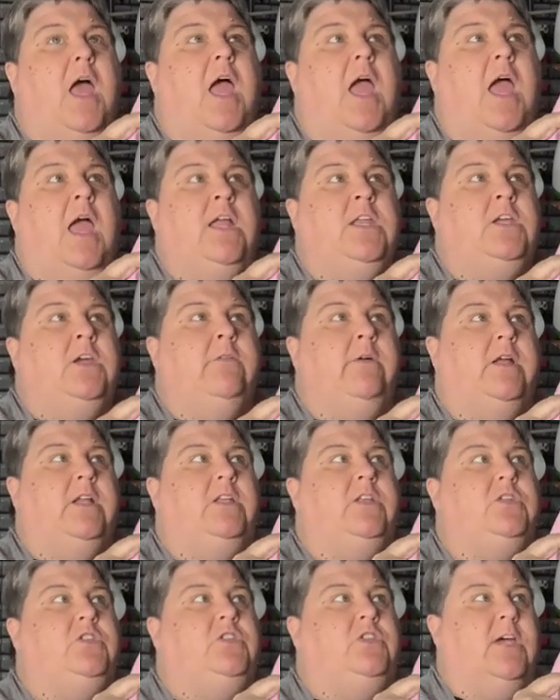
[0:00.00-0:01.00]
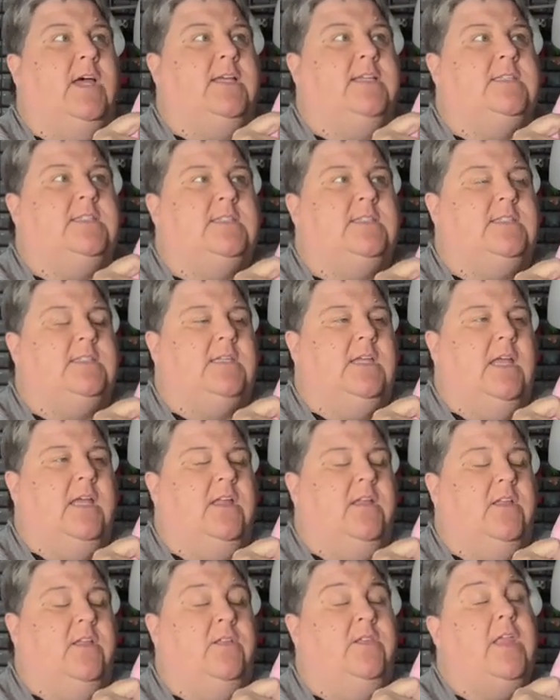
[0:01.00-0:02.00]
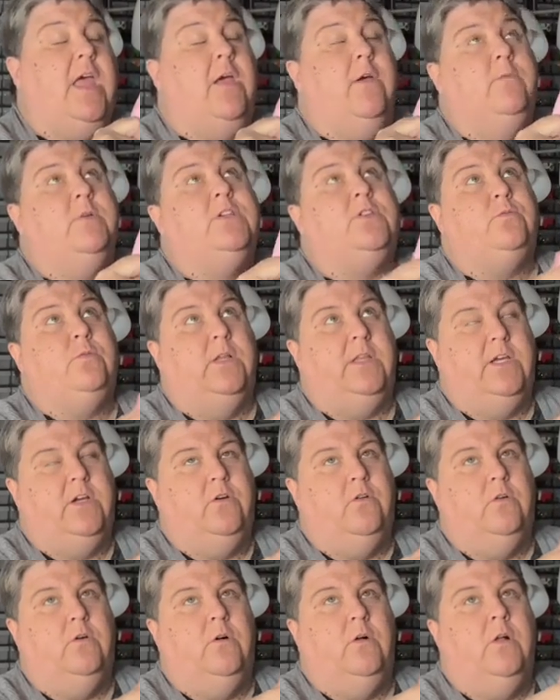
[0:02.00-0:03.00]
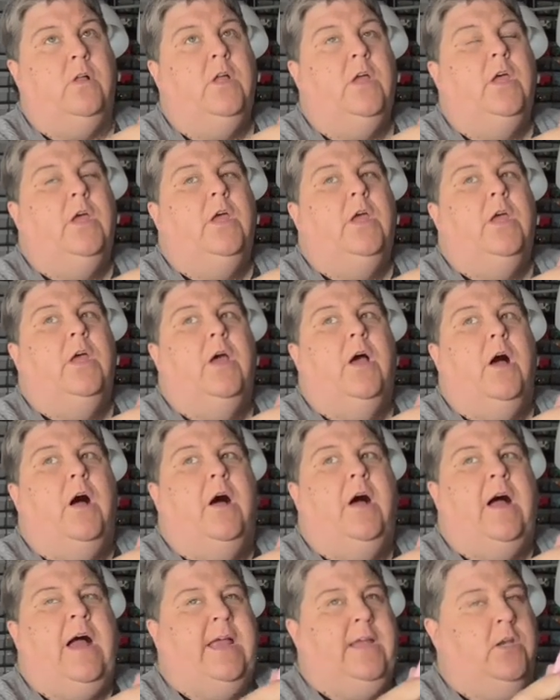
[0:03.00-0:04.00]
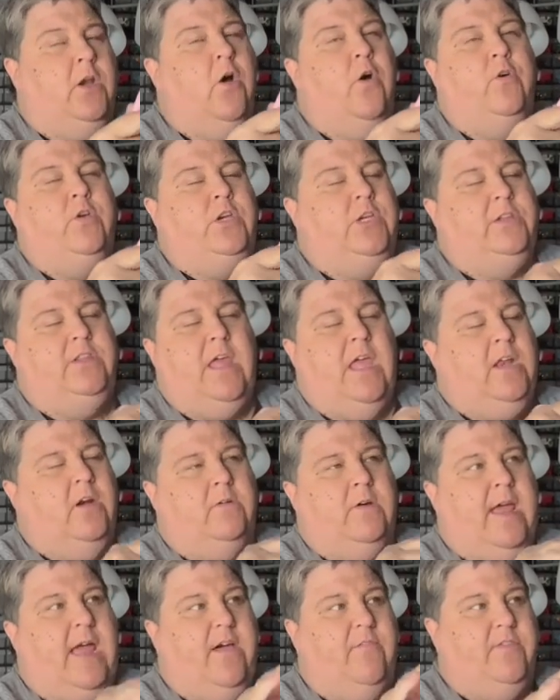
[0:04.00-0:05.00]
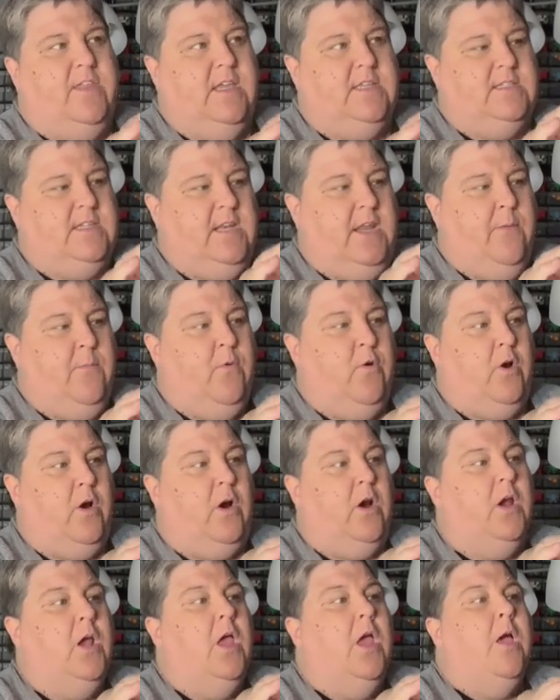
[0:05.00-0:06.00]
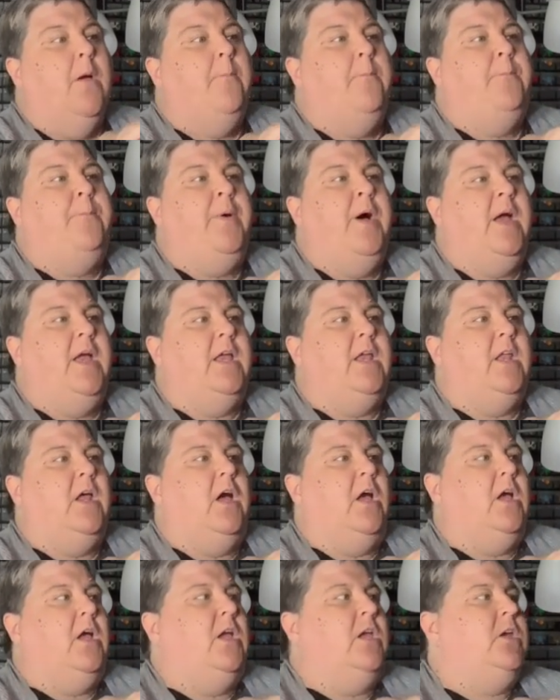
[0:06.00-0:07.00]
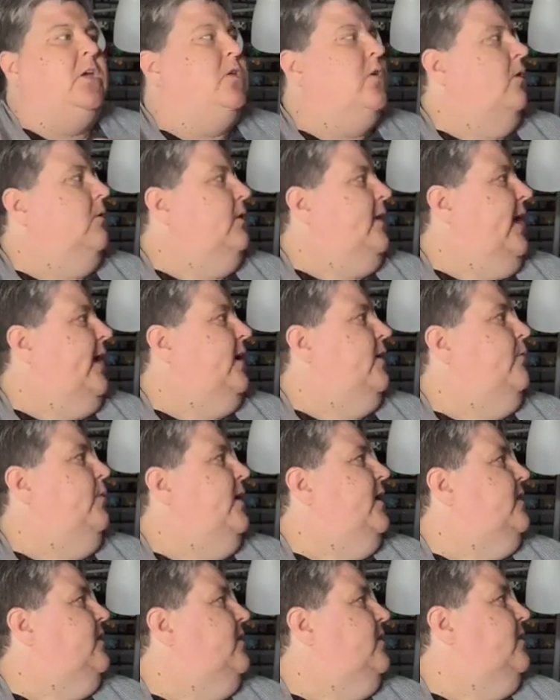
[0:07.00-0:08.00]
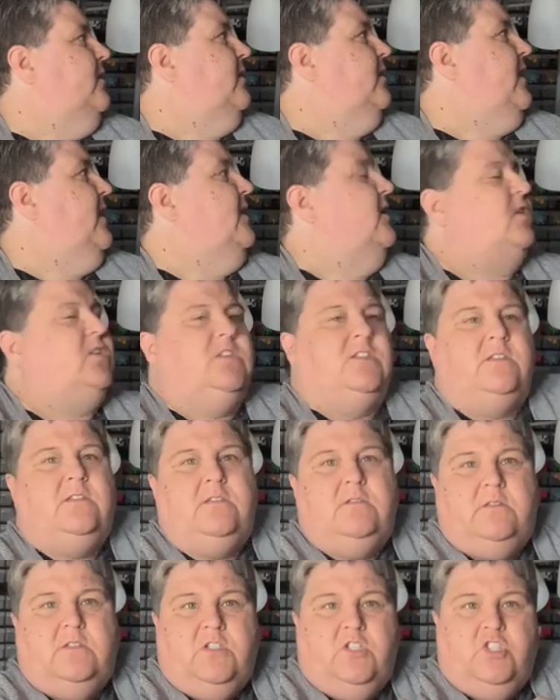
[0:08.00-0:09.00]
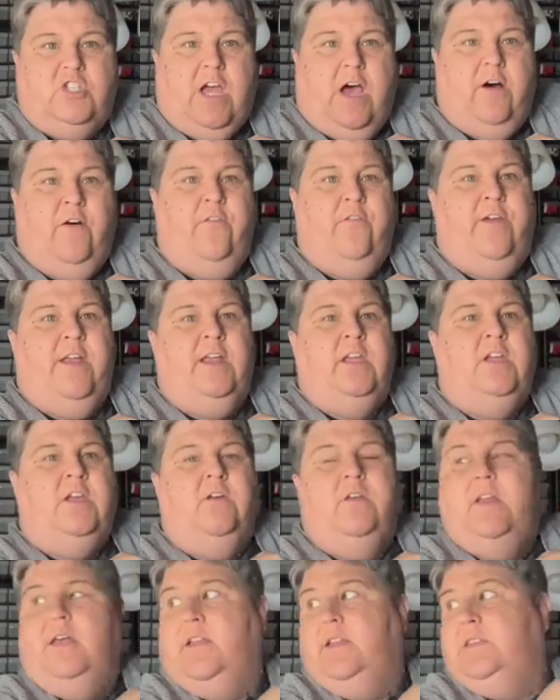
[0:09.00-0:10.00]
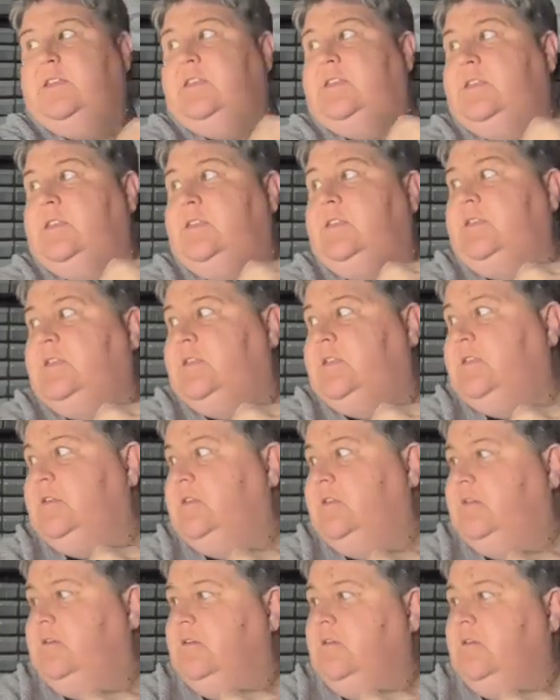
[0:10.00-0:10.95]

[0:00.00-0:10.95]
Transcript: and you would just, it was really cool. I know they don't have these anymore. But, you know, like with these shelving units,